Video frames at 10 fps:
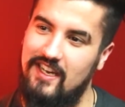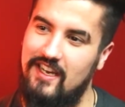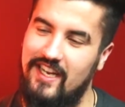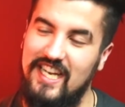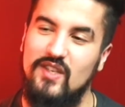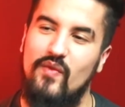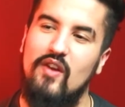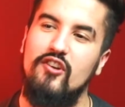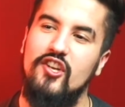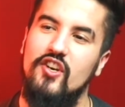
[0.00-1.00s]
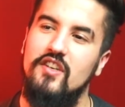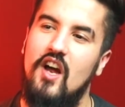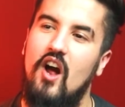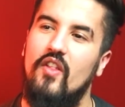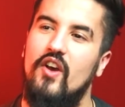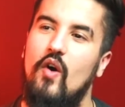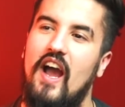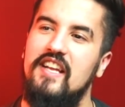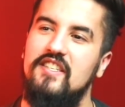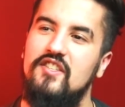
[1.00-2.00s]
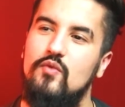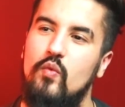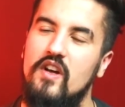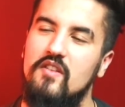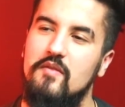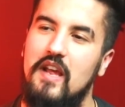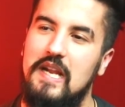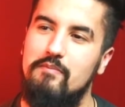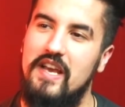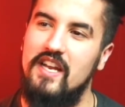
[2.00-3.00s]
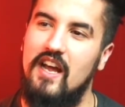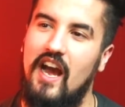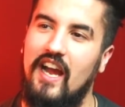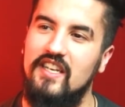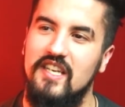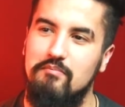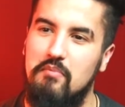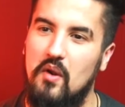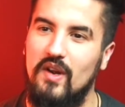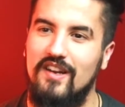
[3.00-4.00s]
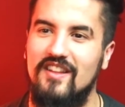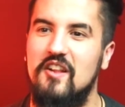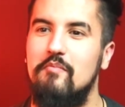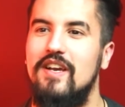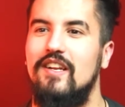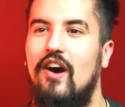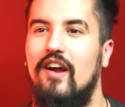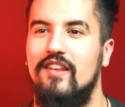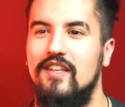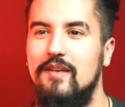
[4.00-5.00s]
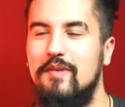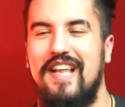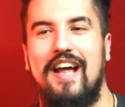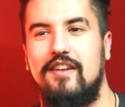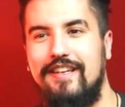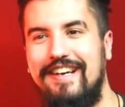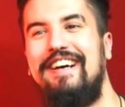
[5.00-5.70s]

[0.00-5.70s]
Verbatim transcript: Uh, it is very good, although I will admit I did burn out a little bit on the monotony